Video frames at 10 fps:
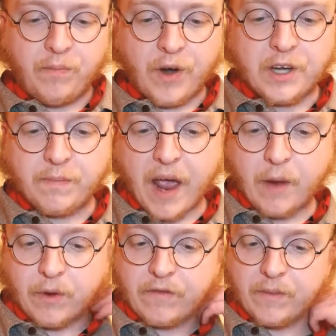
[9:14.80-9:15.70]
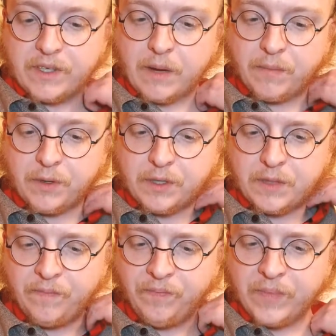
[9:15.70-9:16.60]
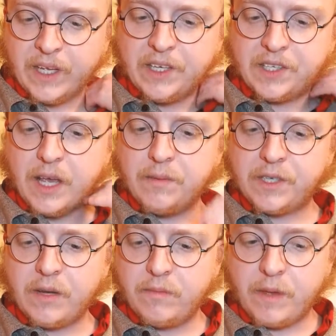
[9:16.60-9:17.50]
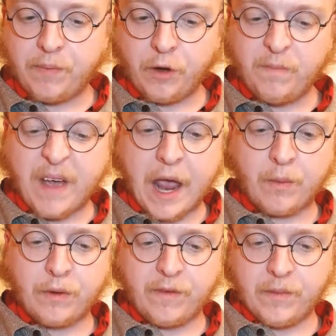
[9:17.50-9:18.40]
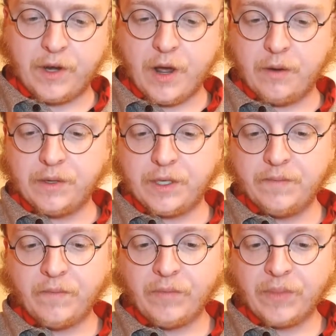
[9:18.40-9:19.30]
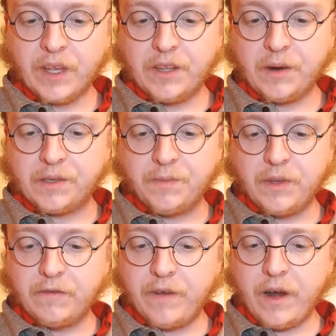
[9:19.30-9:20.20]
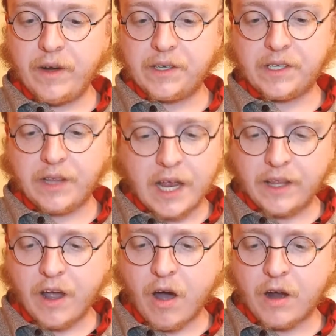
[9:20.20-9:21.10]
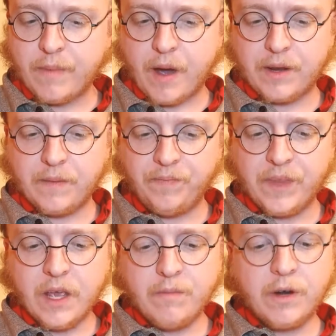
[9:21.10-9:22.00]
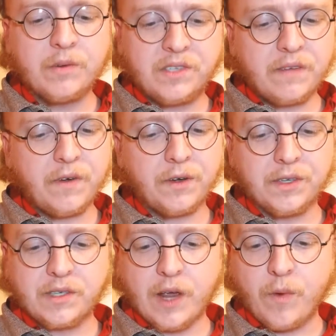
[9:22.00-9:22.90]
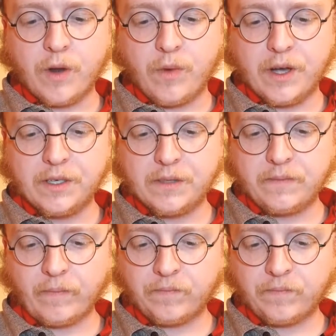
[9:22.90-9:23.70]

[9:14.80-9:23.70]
brushed backward from the temples. His skin seemed to be pulled backward from the nose. There was something very slightly odd about him, but it was difficult to say what it was.